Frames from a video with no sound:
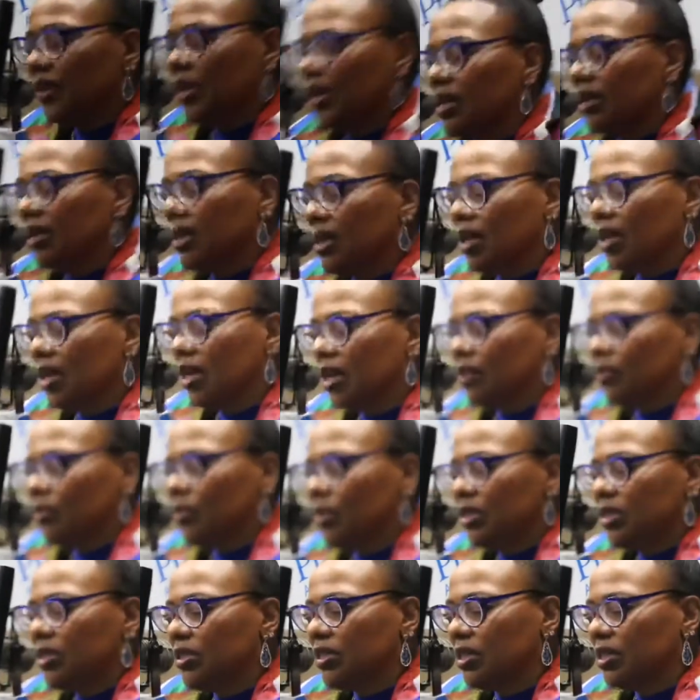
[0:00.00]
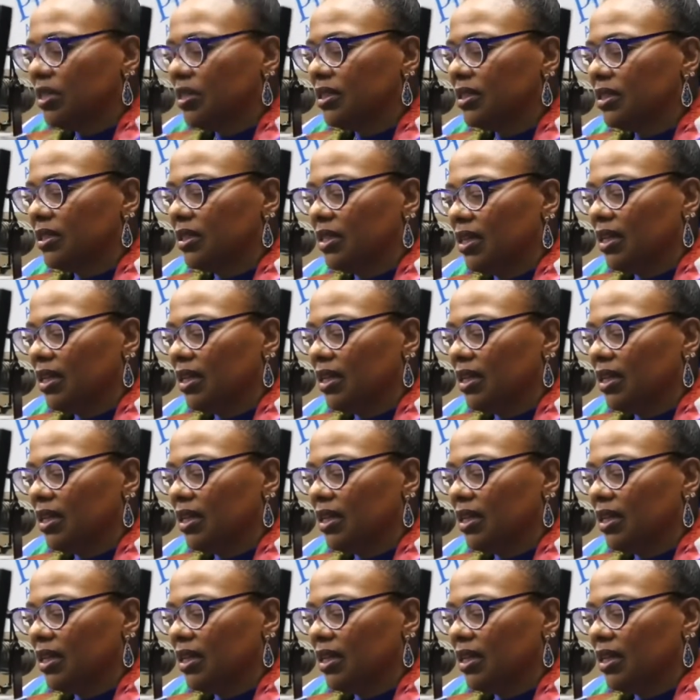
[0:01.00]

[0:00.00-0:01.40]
Father God, we just